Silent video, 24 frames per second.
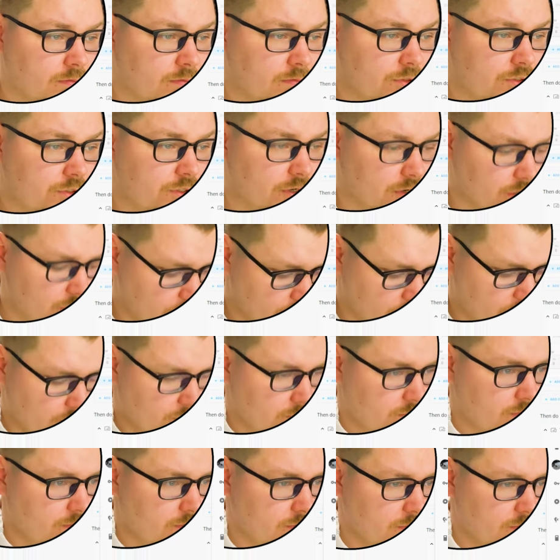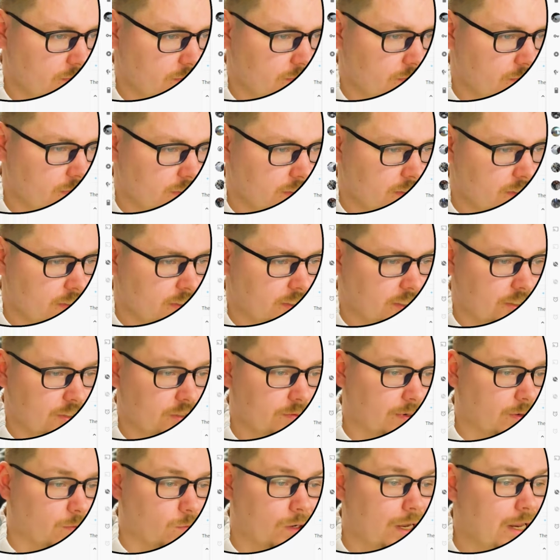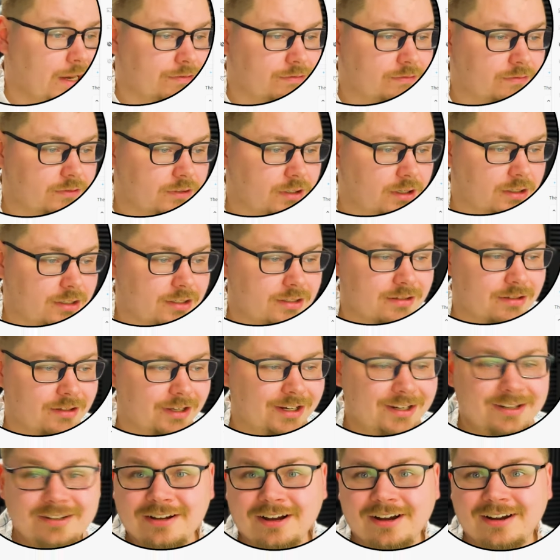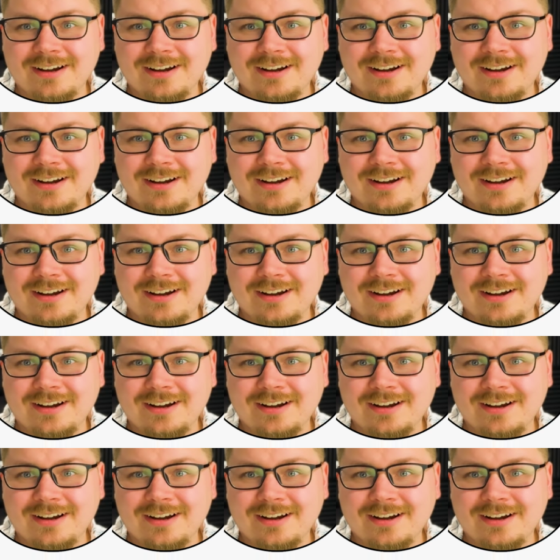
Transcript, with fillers: so I can do my wife, honestly.